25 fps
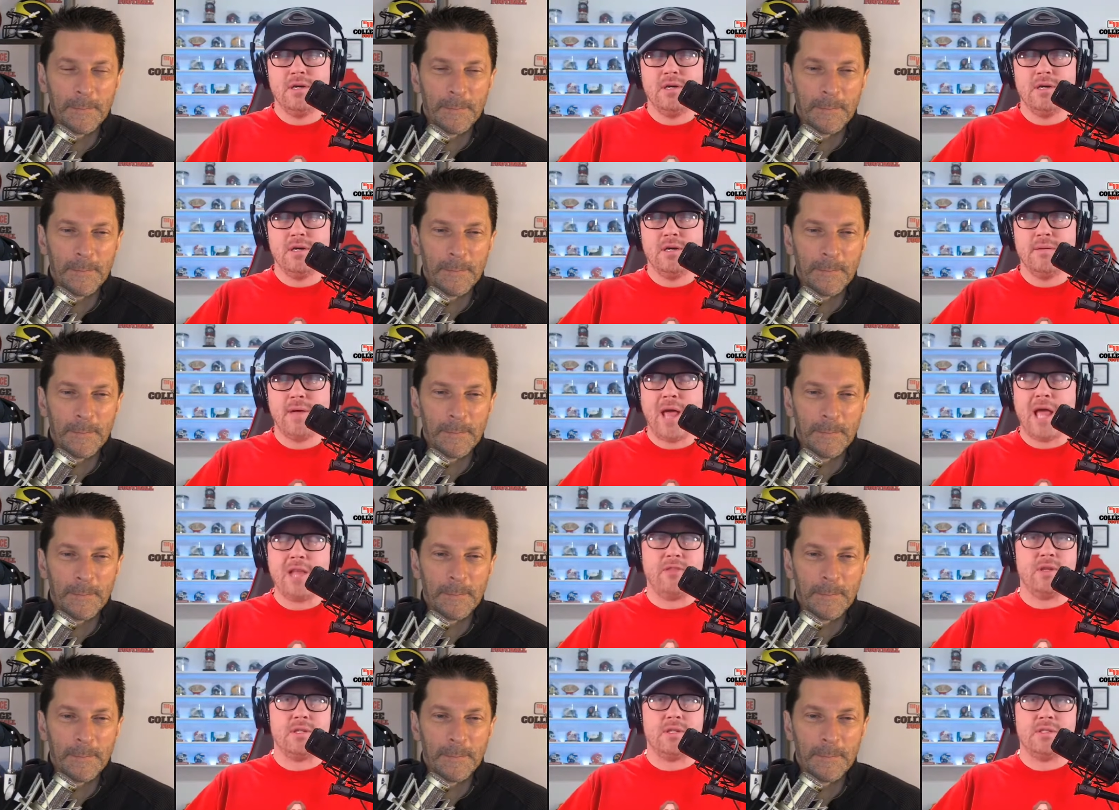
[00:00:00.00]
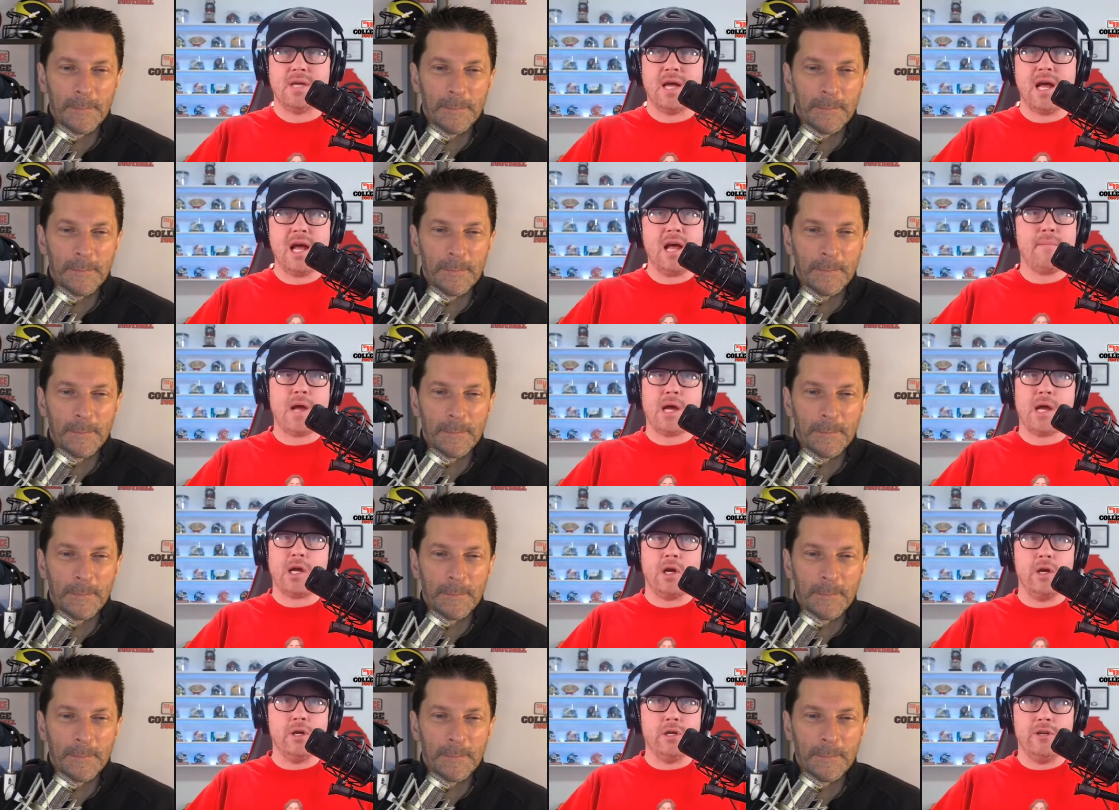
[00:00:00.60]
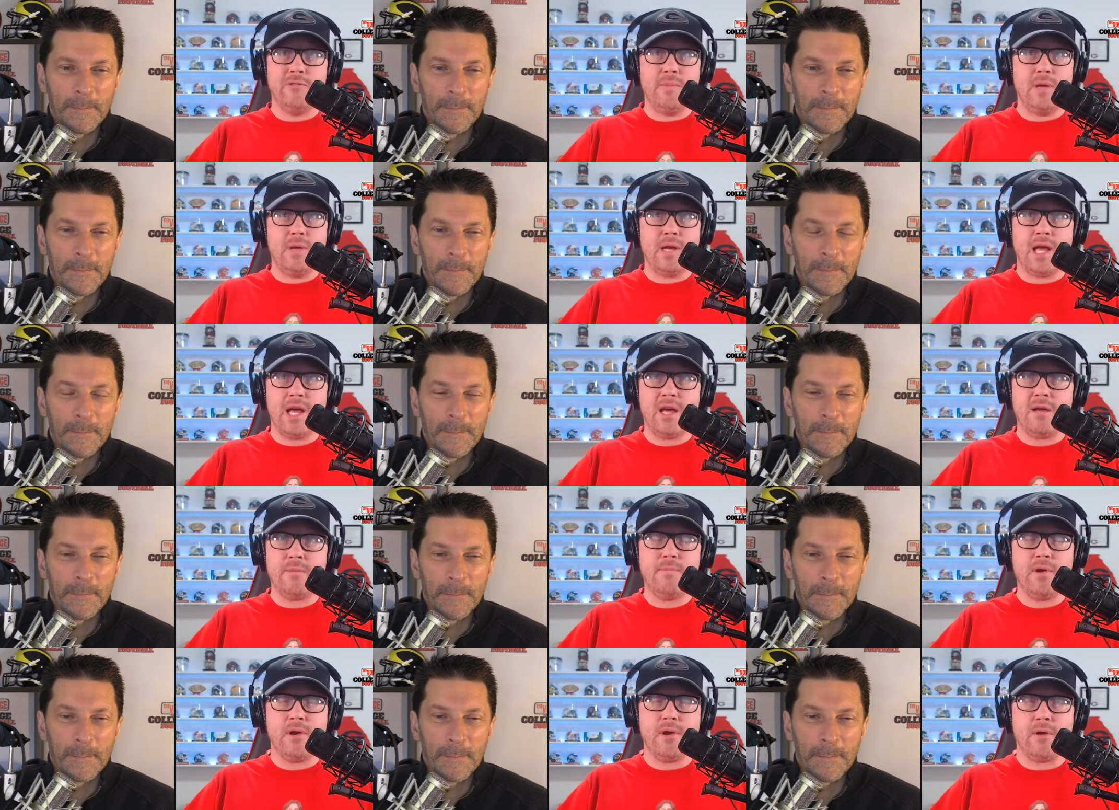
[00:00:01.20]
Speaker 1: uh, at the time, I couldn't have been
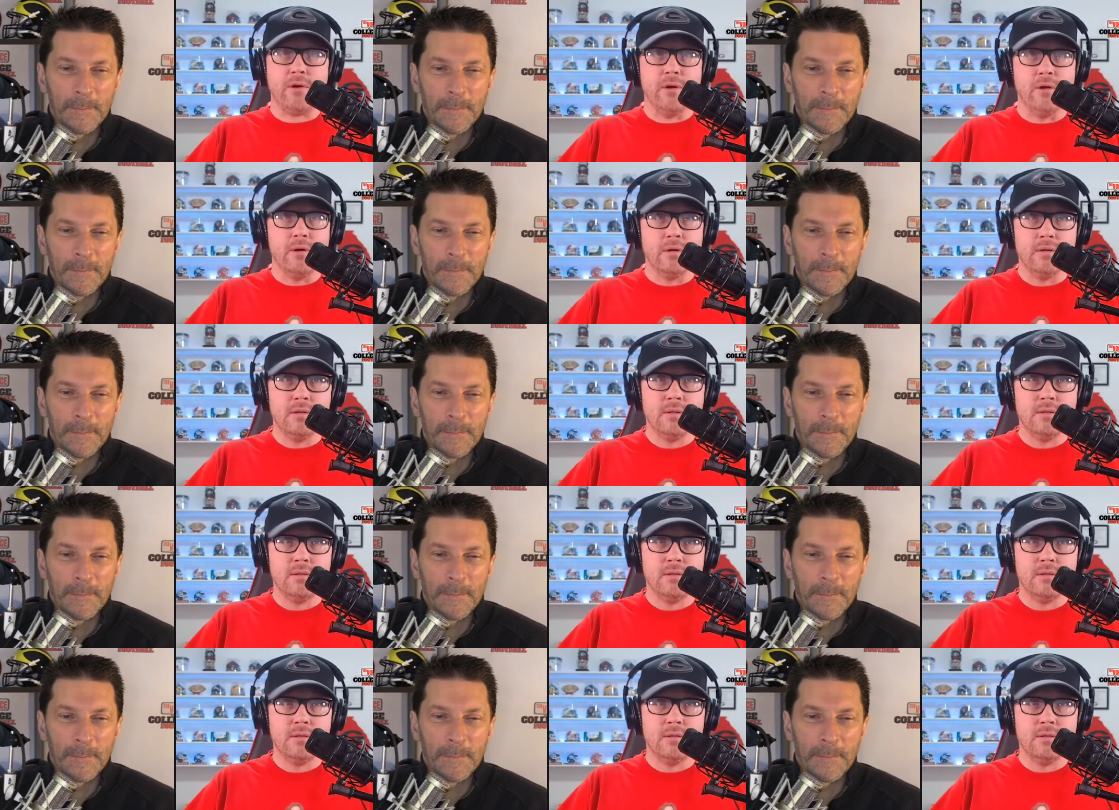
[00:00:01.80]
happier.